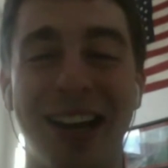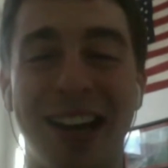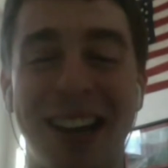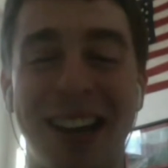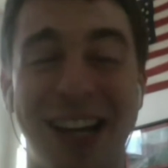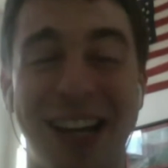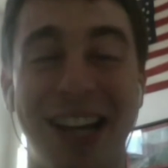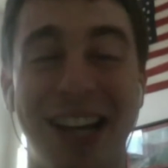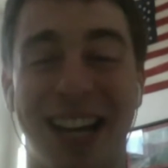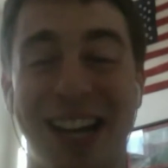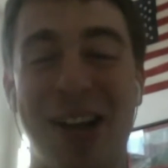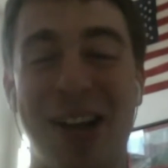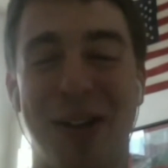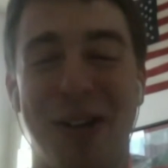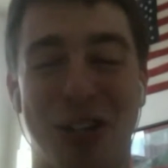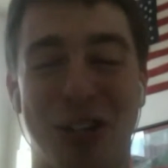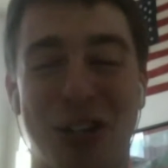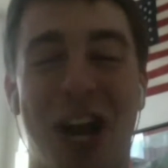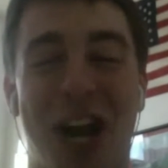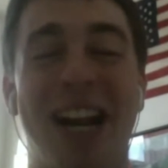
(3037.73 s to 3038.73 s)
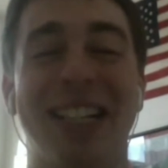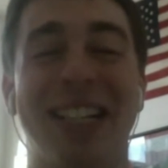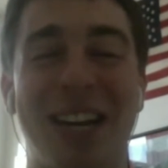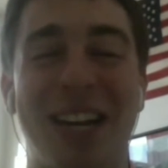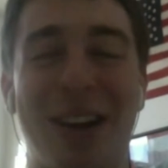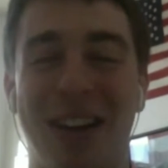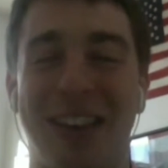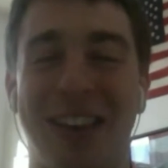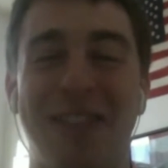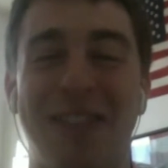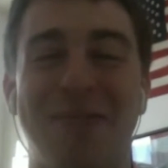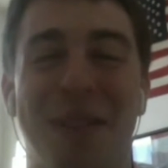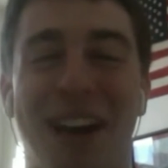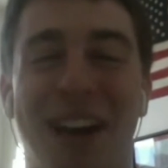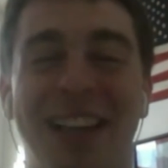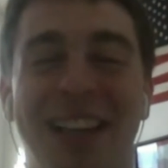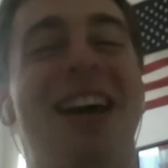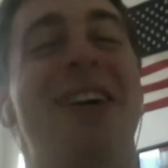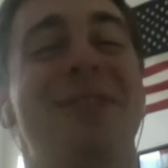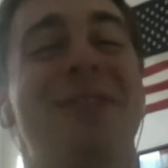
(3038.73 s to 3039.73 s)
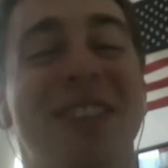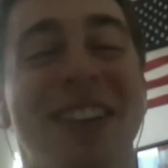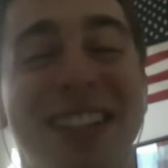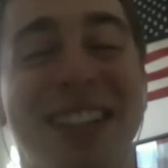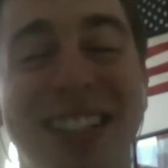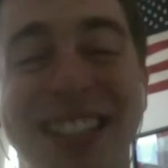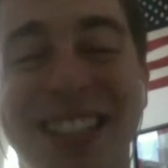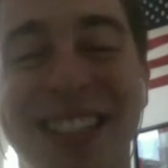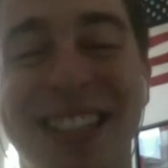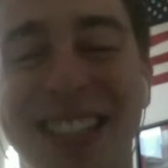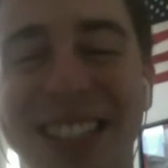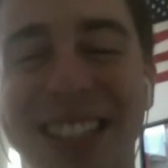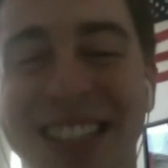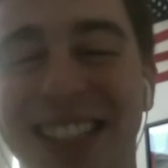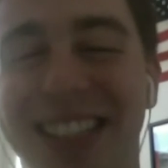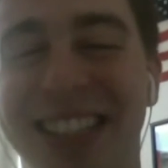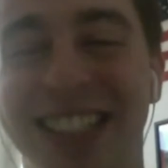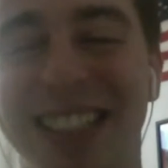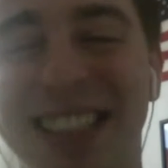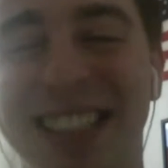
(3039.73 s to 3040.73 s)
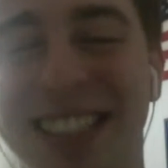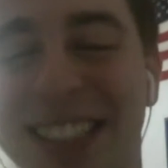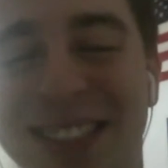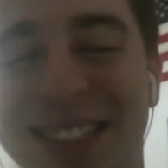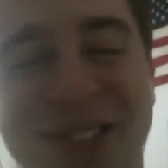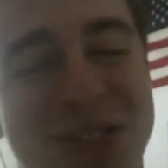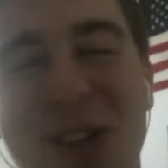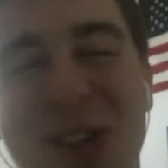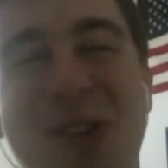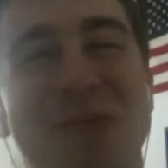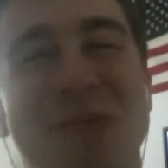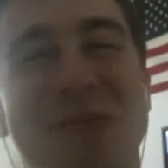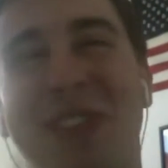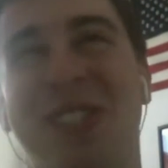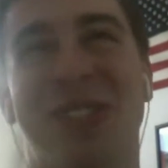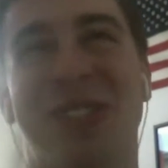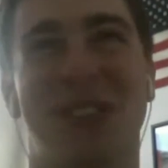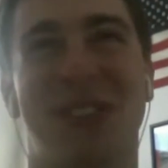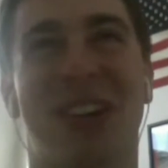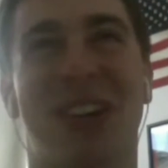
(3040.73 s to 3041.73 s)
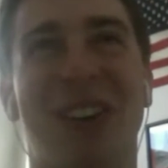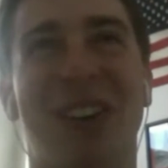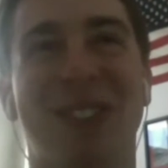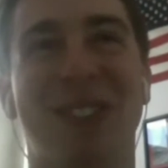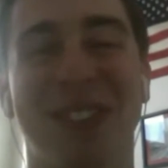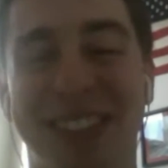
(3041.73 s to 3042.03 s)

he changed how I live my life. Really pisses me off.